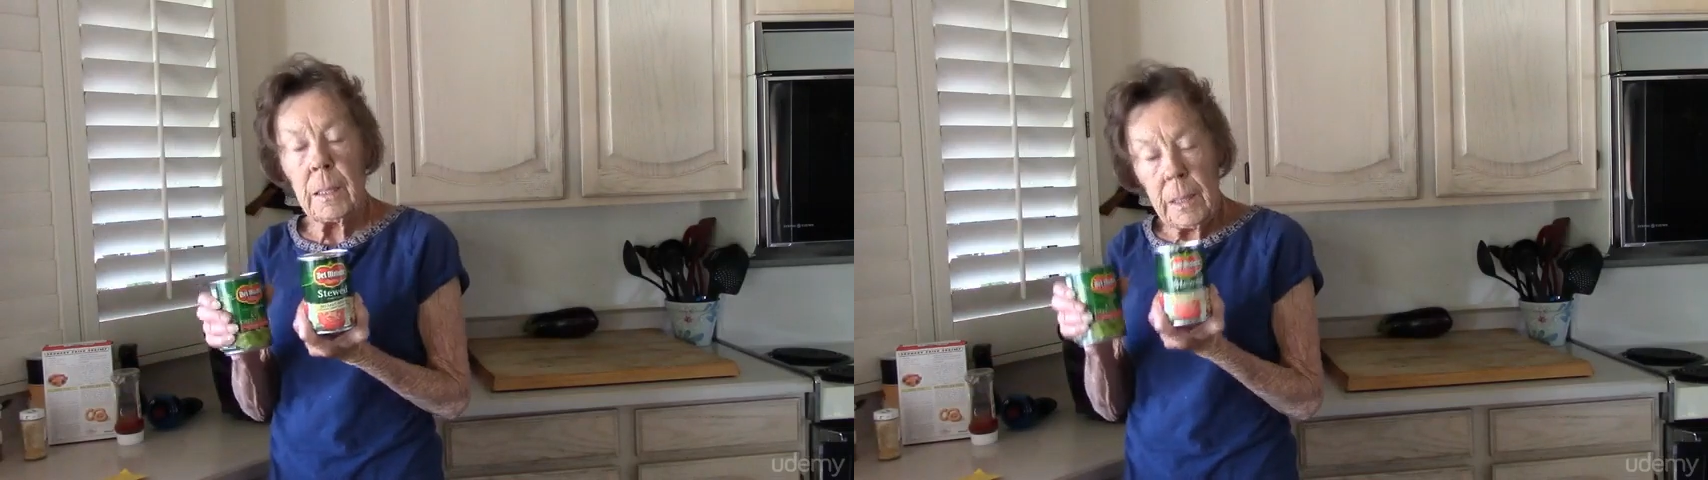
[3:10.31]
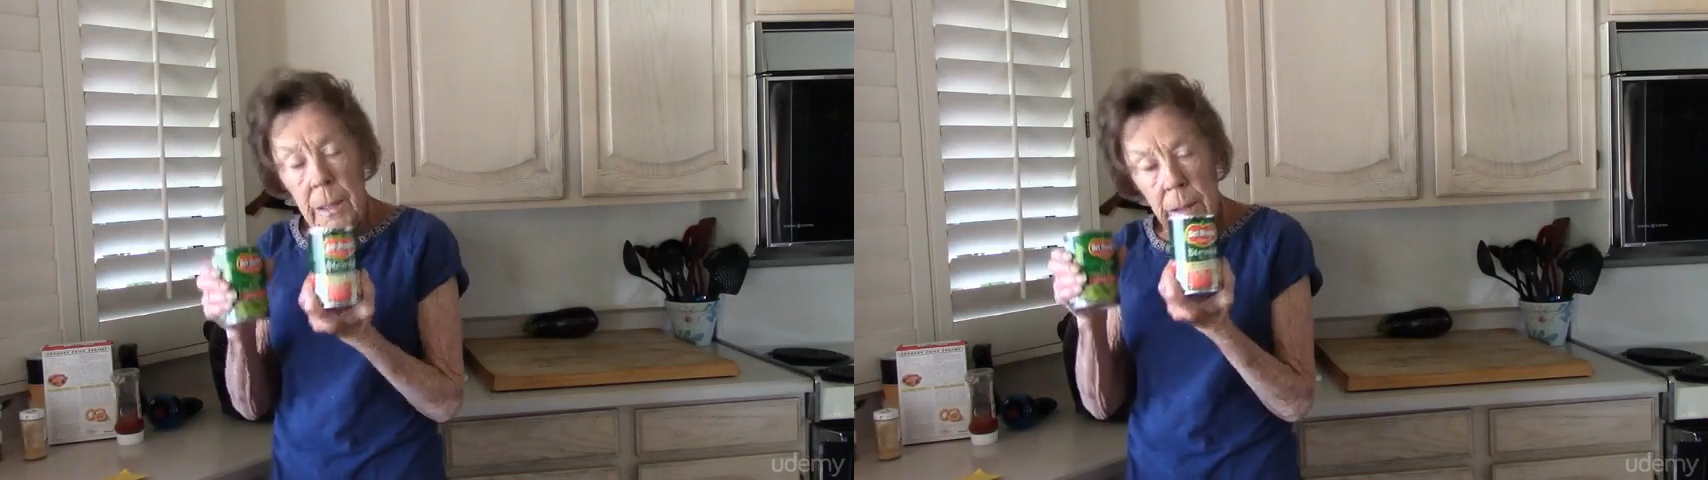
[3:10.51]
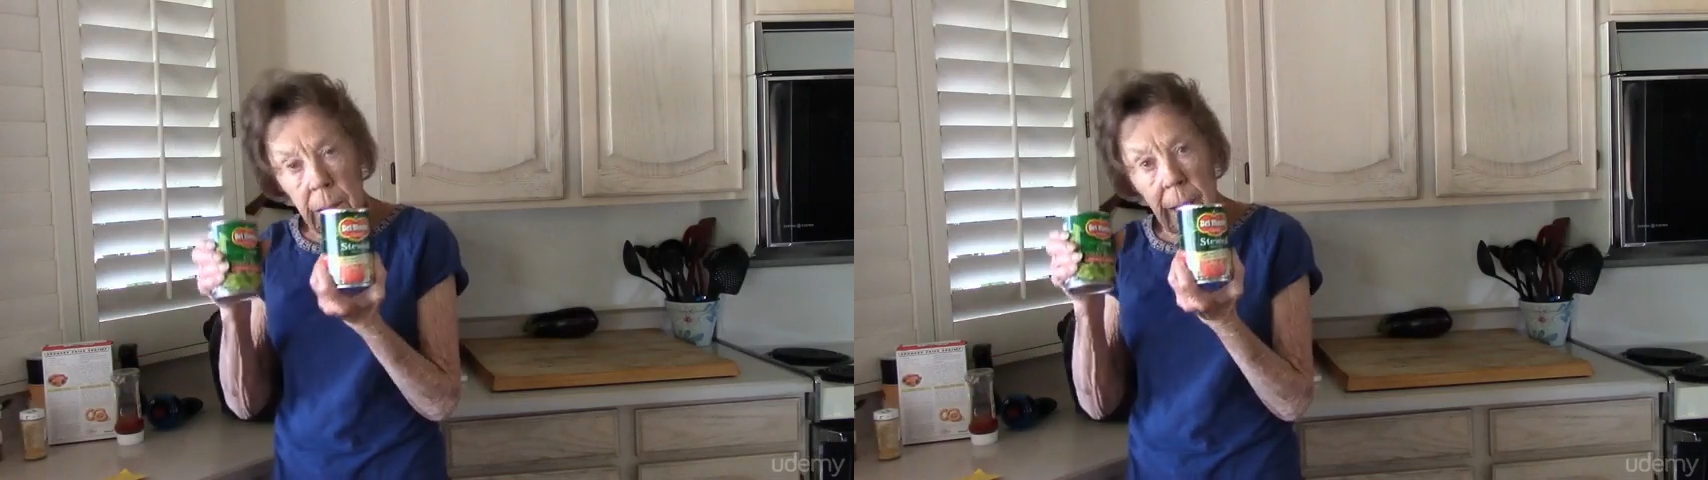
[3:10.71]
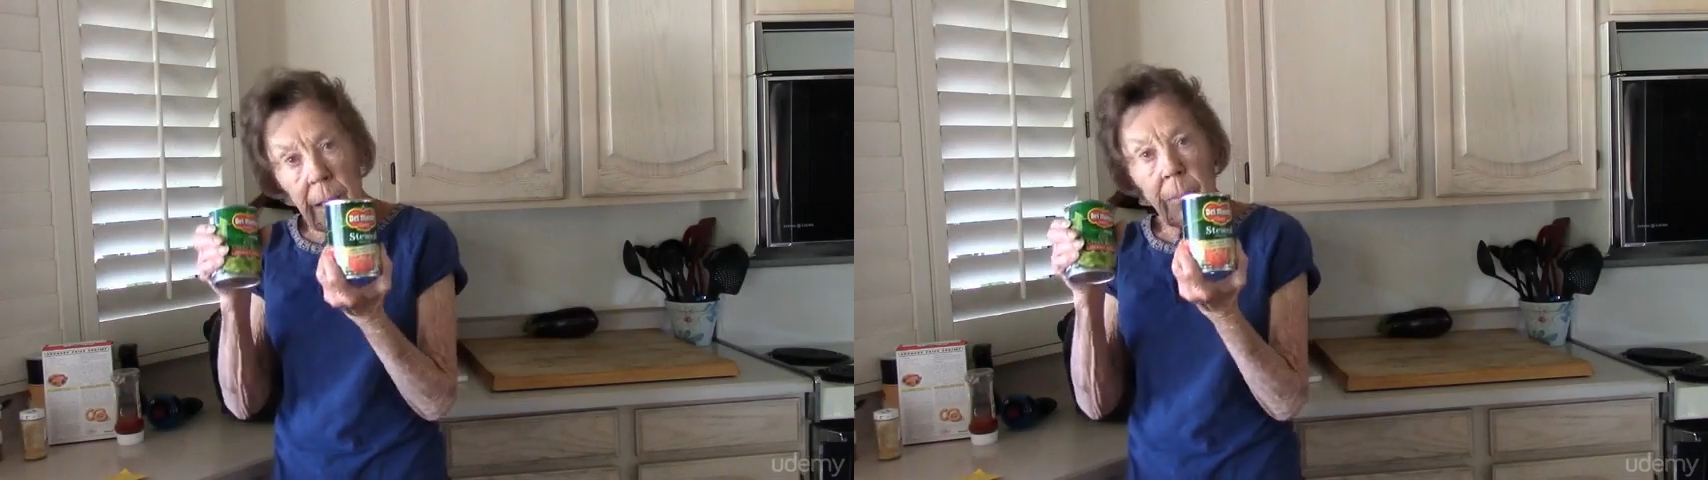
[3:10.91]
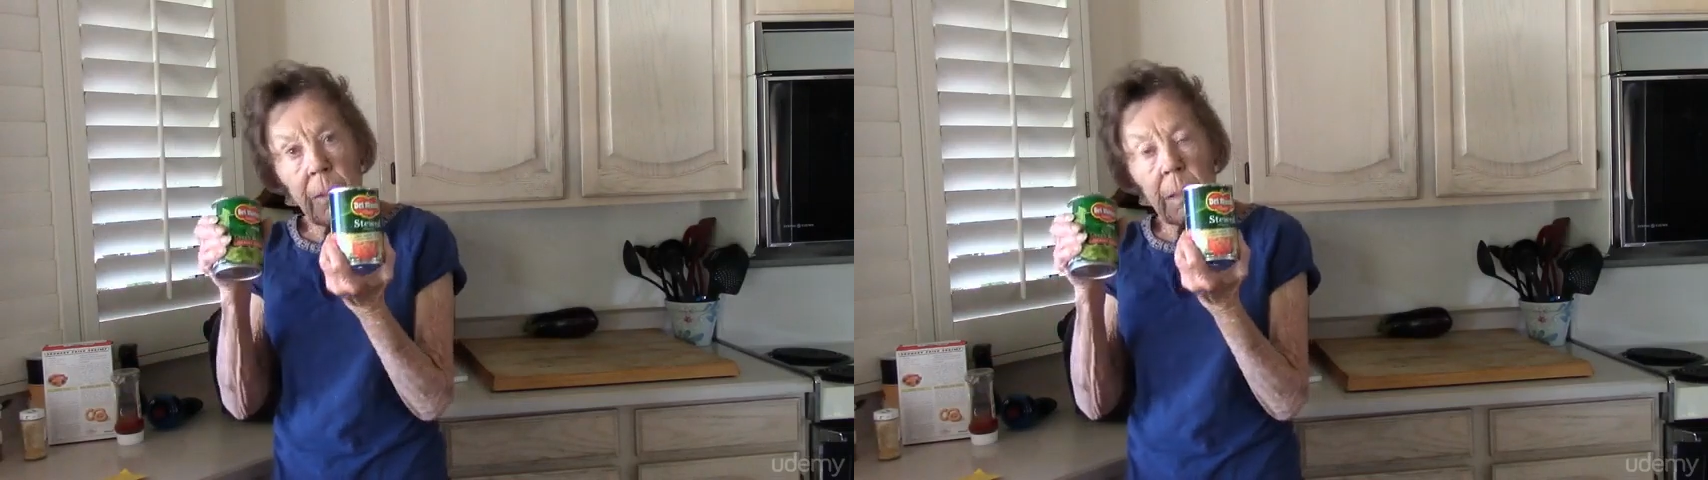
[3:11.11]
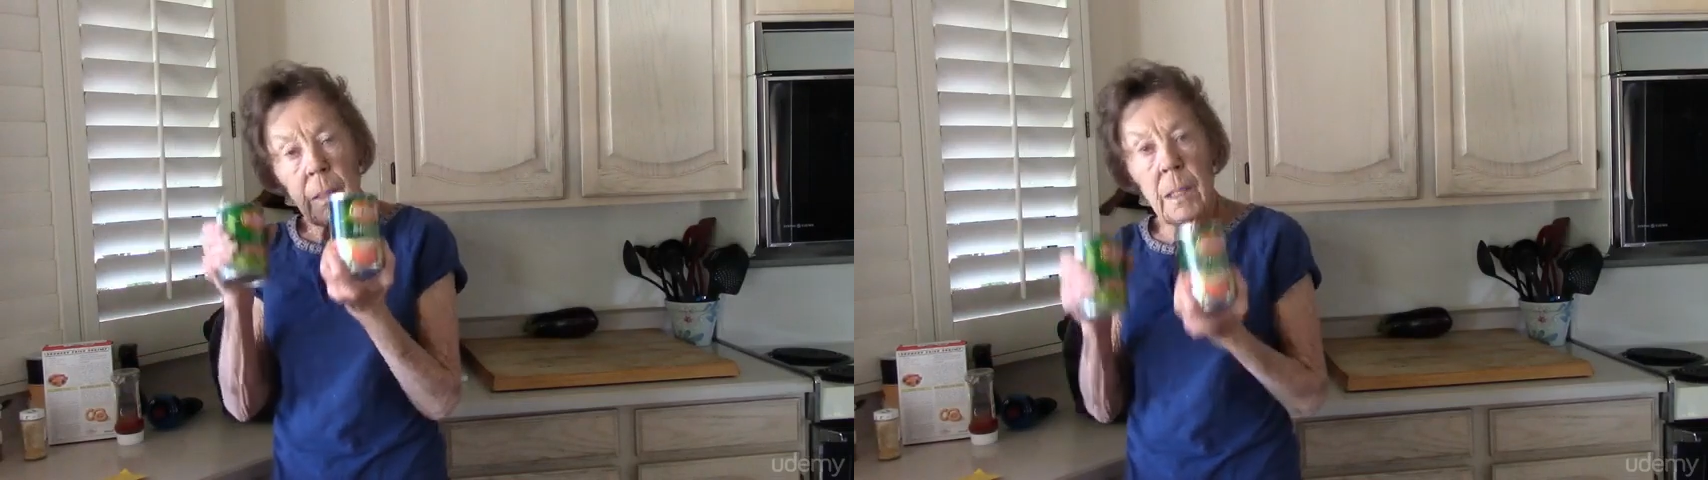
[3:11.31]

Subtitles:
These have a